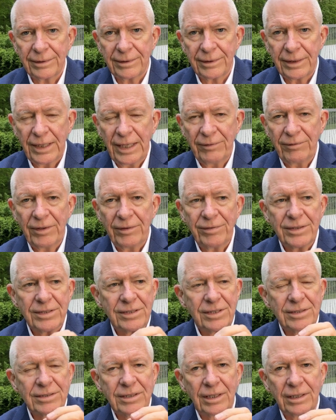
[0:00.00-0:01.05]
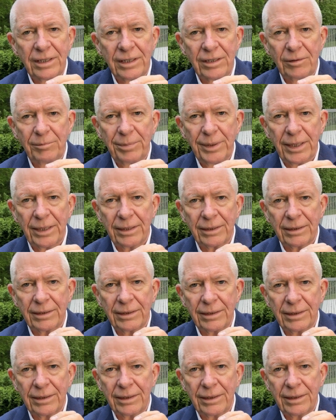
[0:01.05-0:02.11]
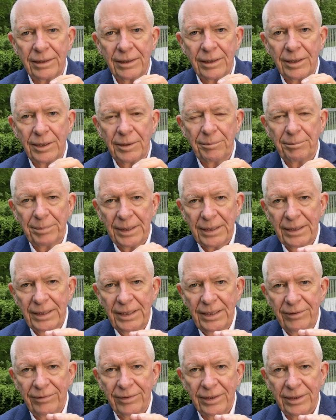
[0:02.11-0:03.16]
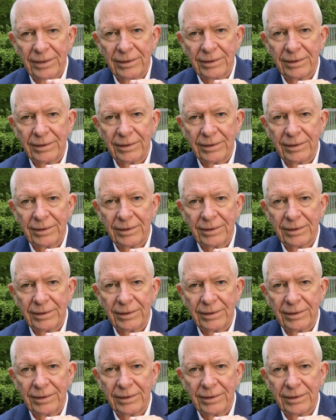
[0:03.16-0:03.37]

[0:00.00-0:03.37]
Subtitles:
Even if it's just a little bit, believe it.